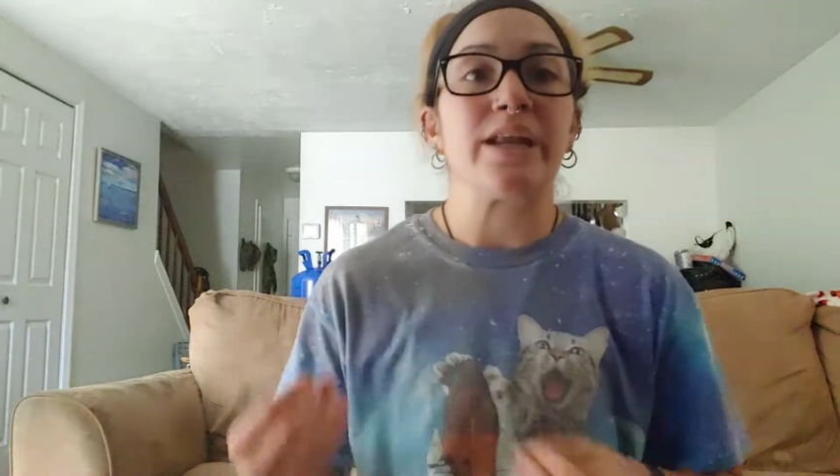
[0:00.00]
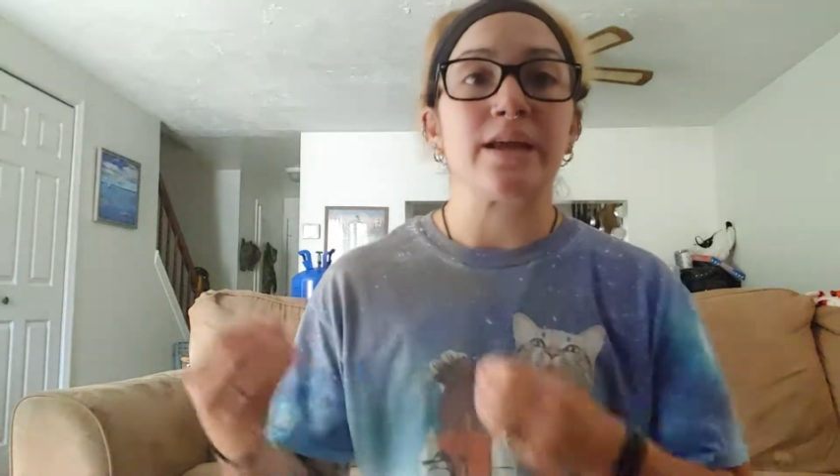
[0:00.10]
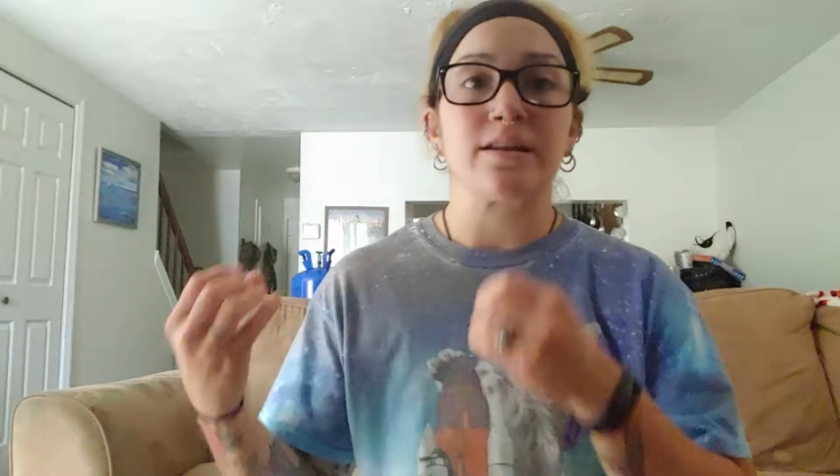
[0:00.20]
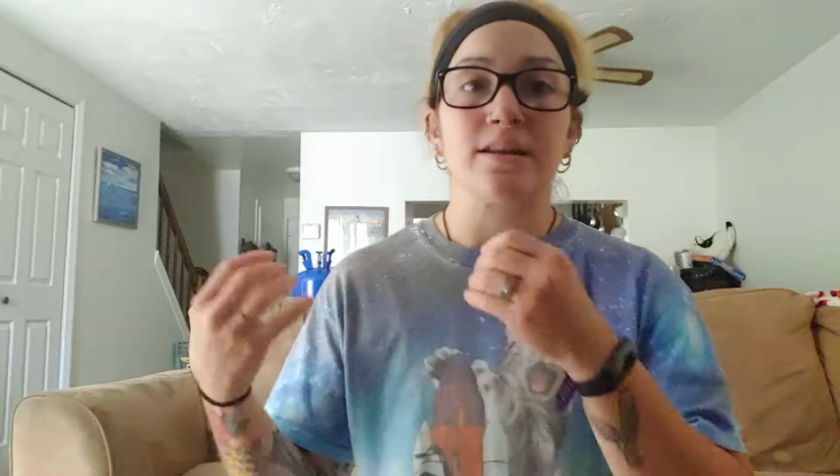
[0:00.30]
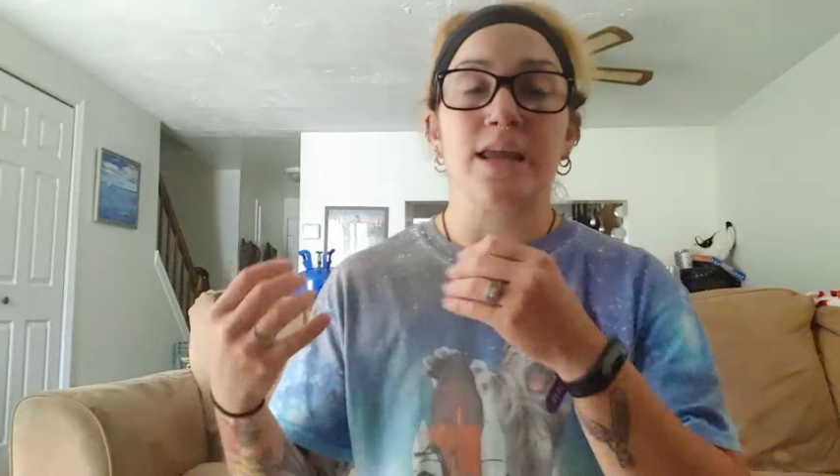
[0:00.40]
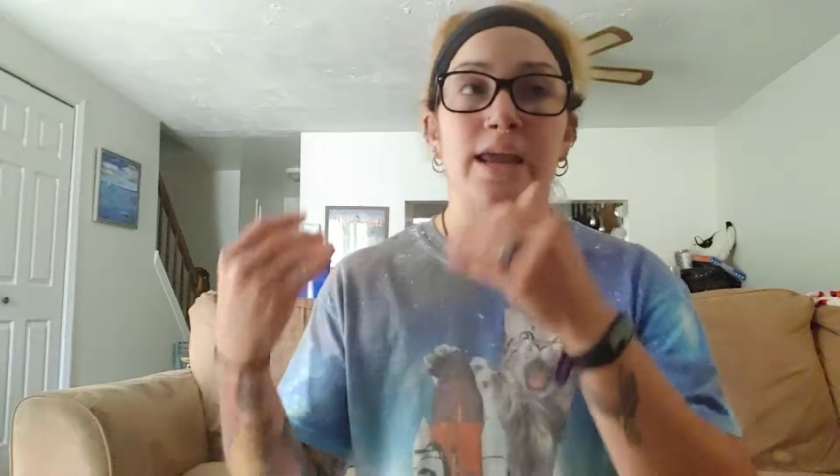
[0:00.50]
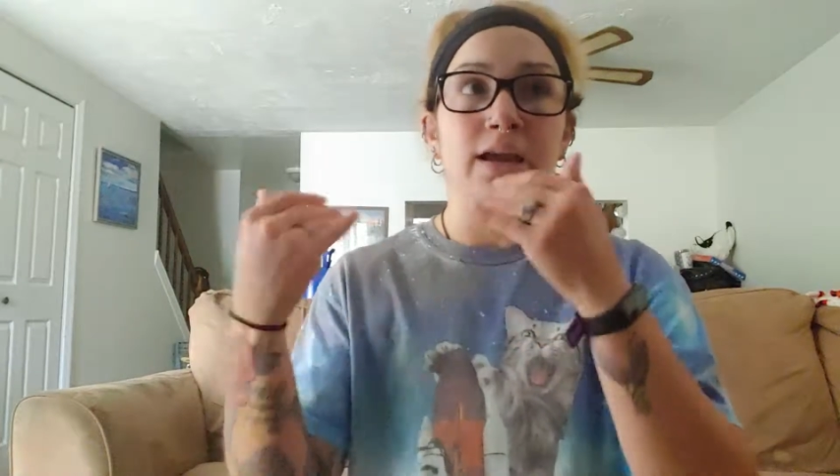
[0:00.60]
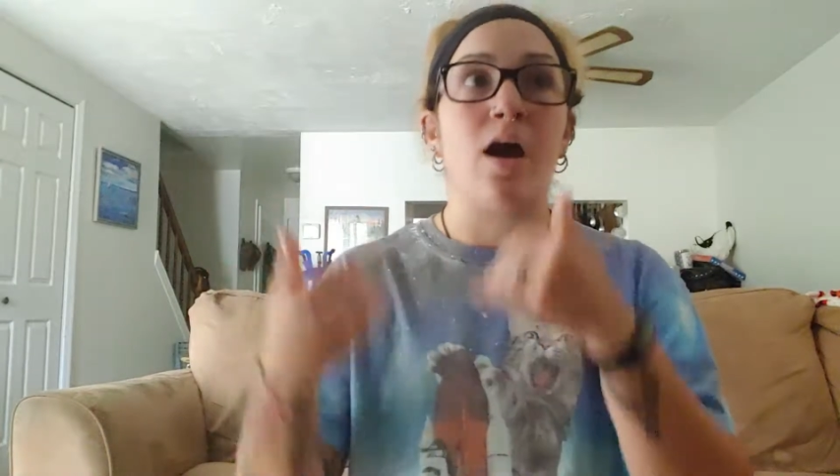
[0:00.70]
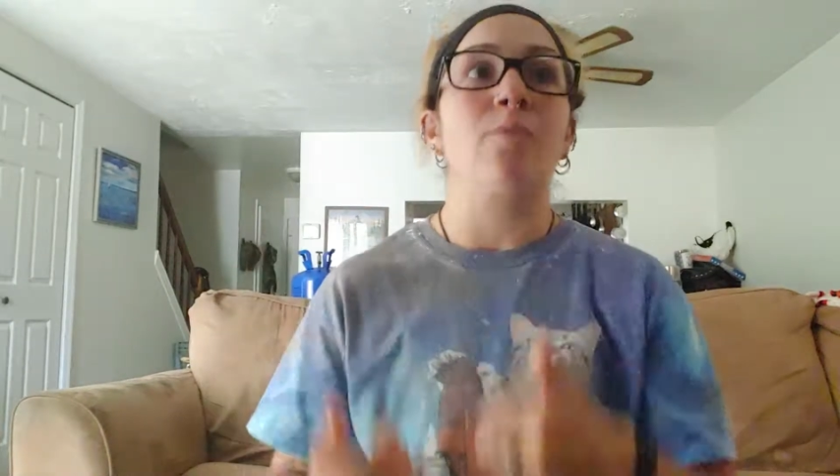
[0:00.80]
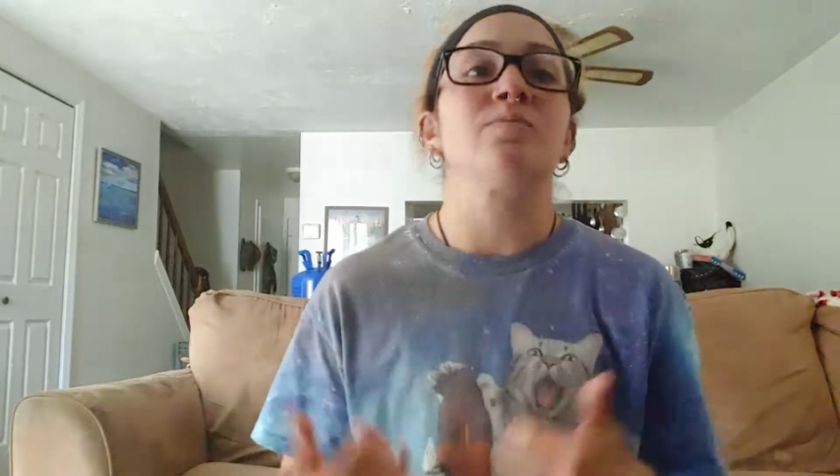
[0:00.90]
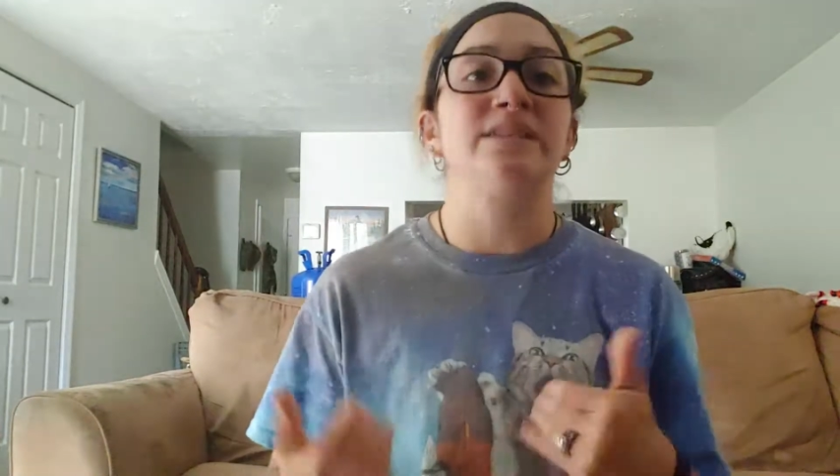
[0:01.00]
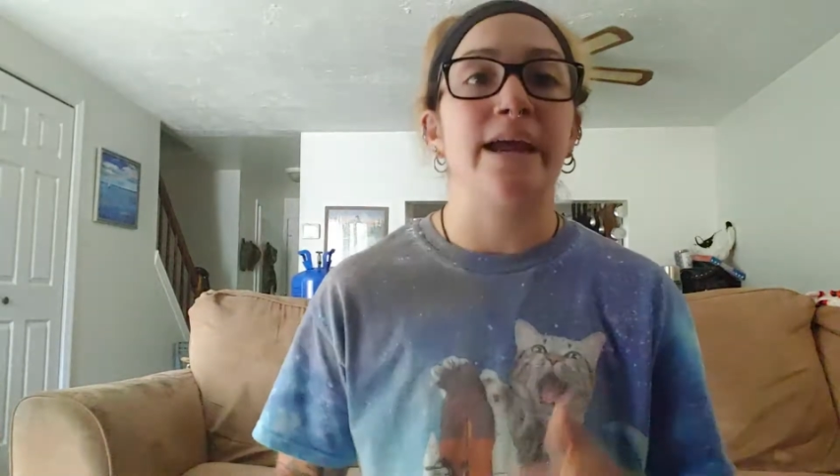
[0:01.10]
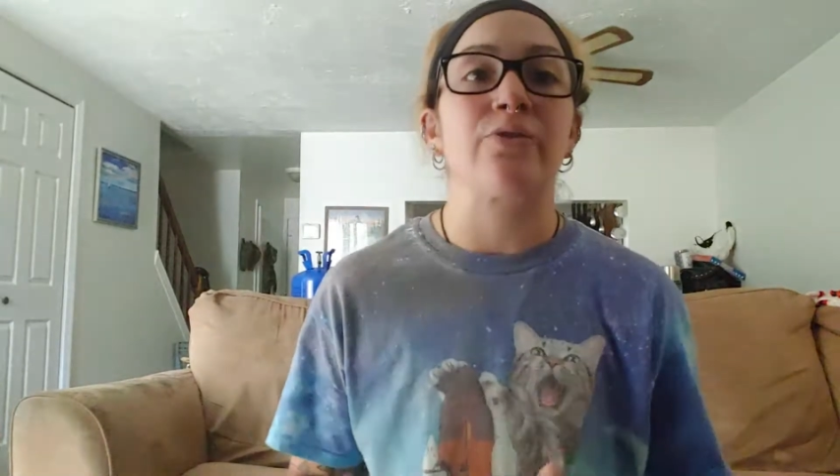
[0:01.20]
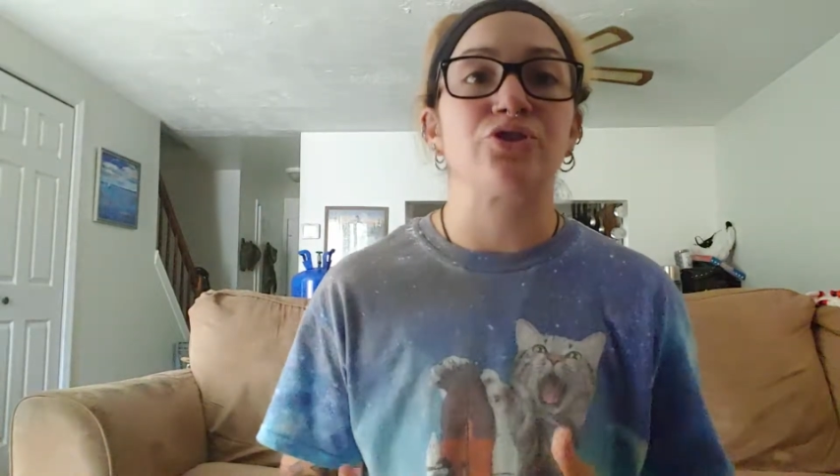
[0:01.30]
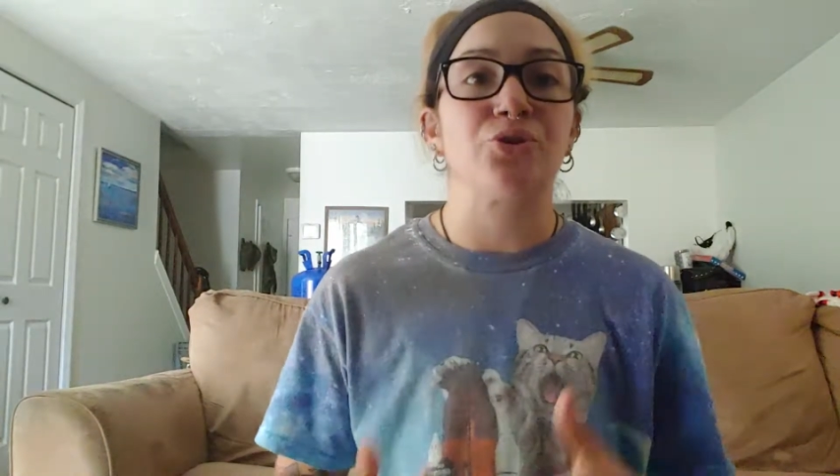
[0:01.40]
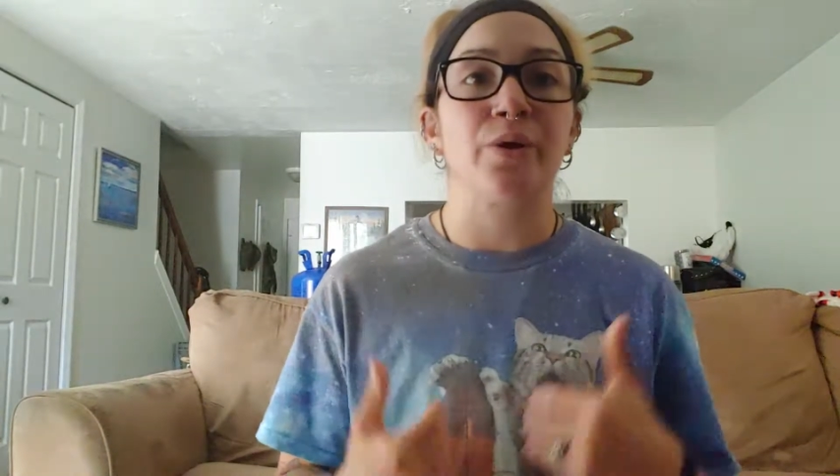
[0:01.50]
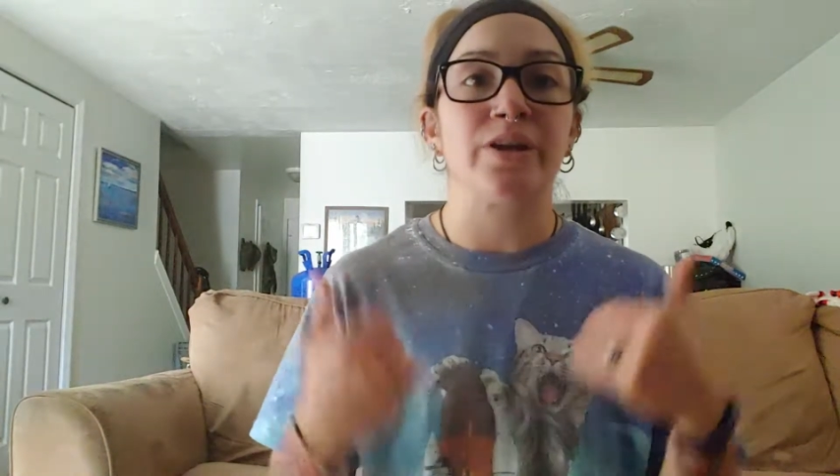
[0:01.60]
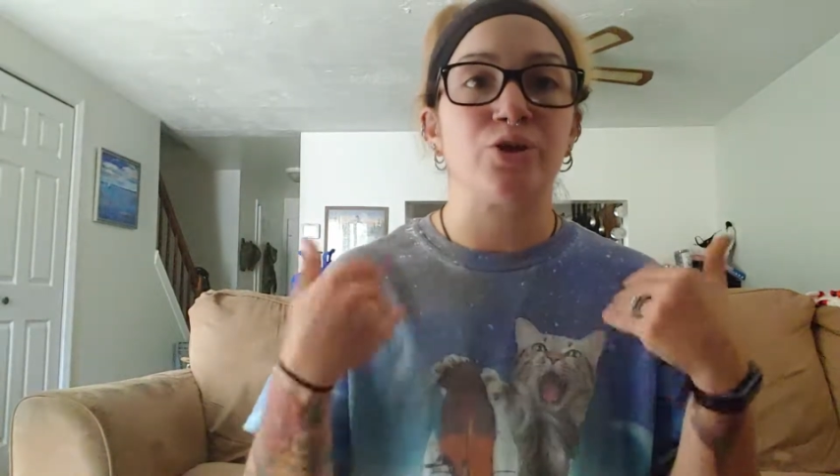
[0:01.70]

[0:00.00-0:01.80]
it comes down to it,